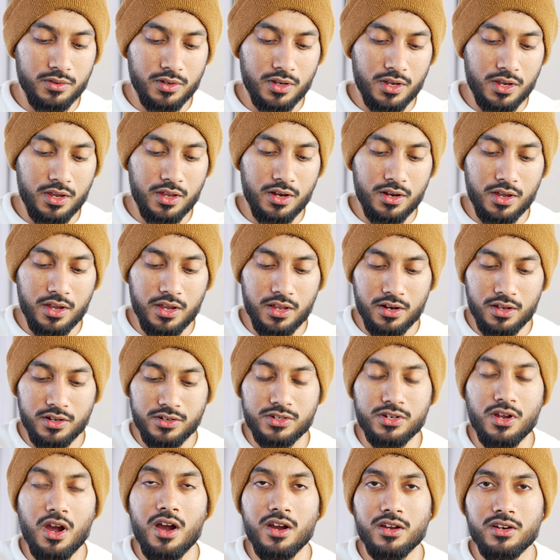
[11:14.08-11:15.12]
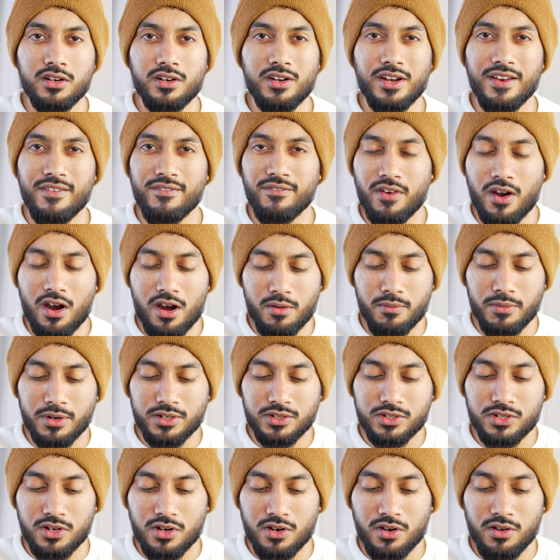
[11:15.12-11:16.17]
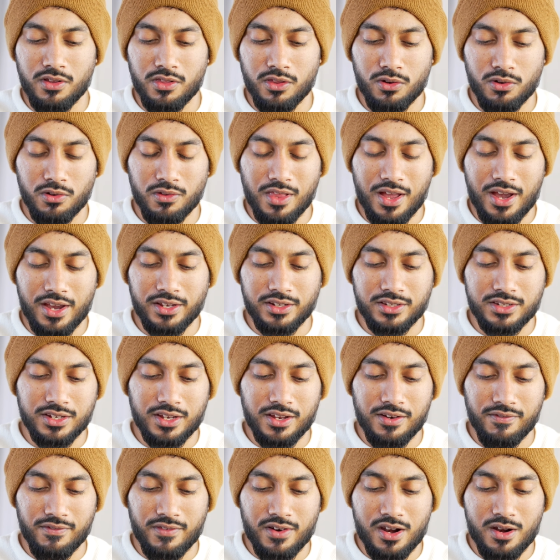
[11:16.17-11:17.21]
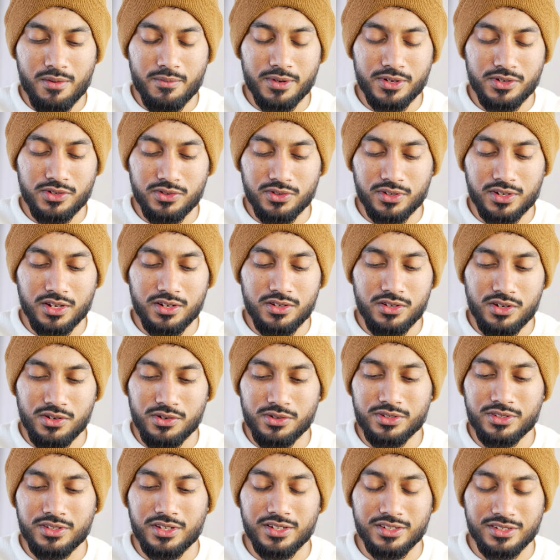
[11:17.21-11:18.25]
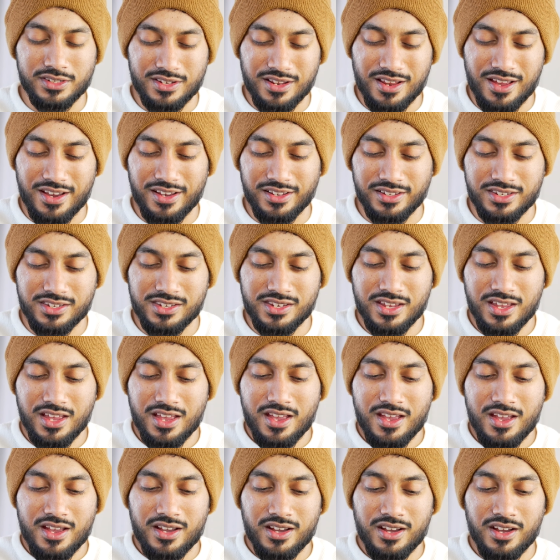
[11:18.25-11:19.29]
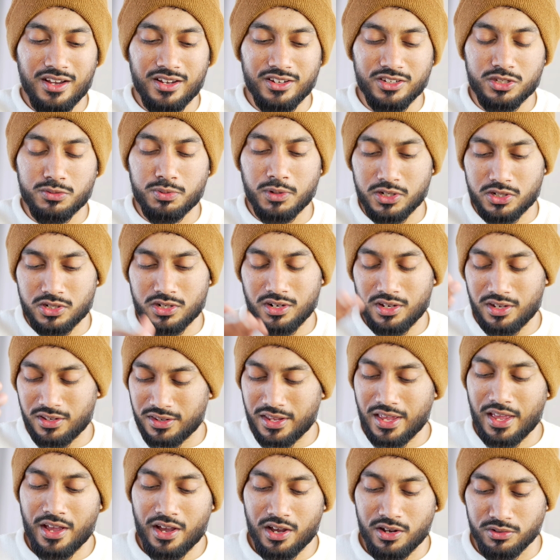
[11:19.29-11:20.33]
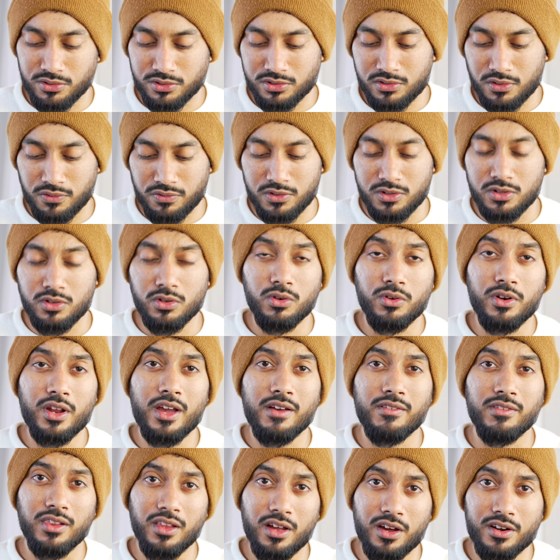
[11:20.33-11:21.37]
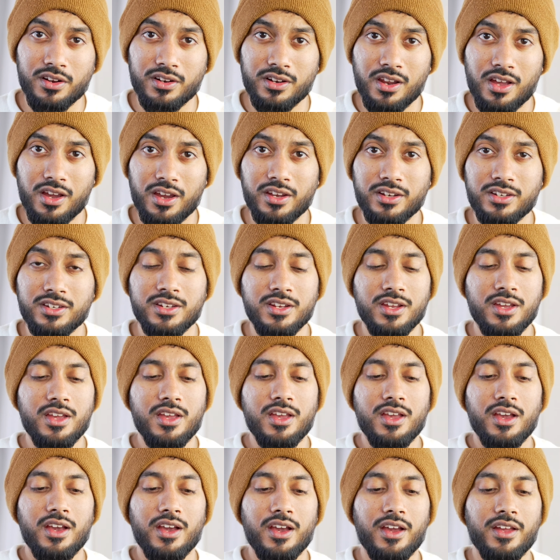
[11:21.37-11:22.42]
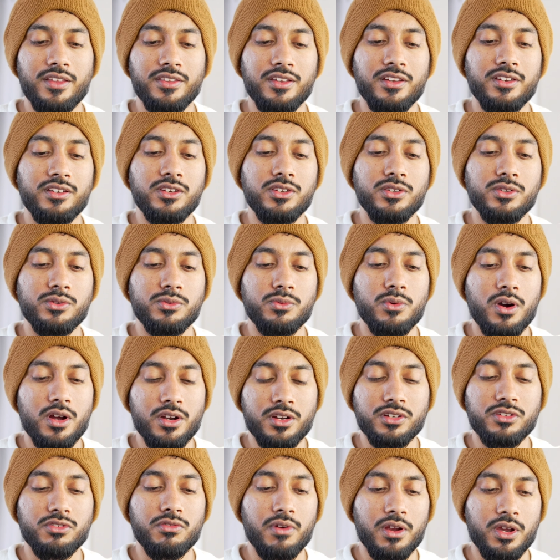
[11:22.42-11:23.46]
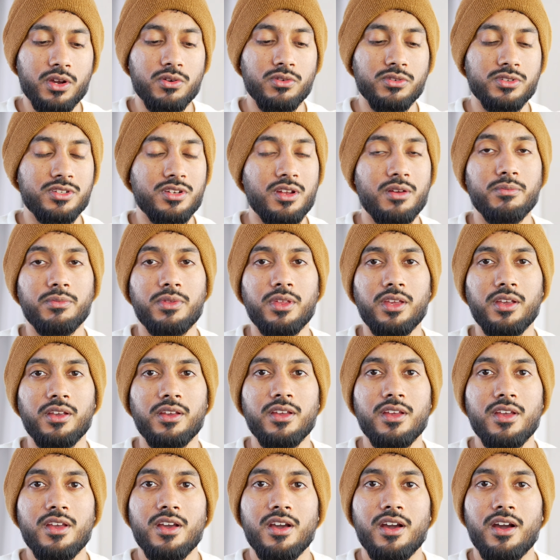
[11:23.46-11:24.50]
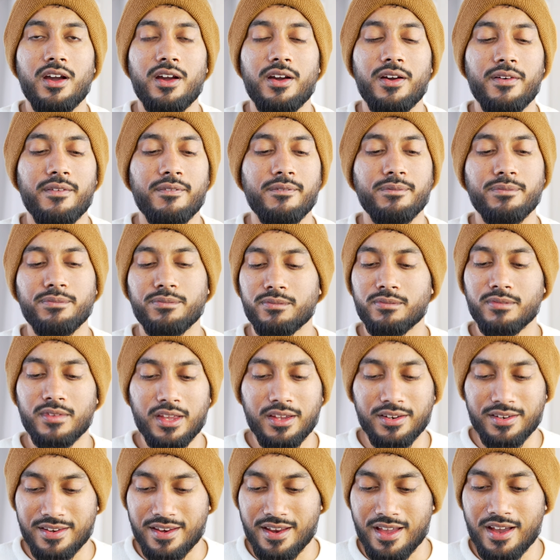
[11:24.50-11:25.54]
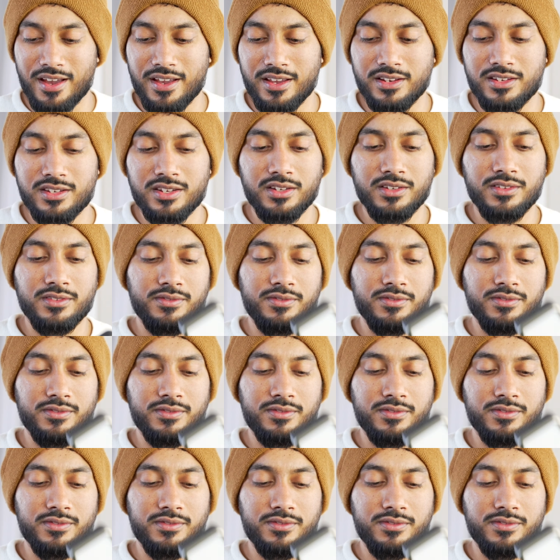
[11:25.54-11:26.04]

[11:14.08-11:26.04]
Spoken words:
in a darker environment, low light environment, you can use these lights, especially in the house. If you don't have a lot of light and then you wanted to record something at night,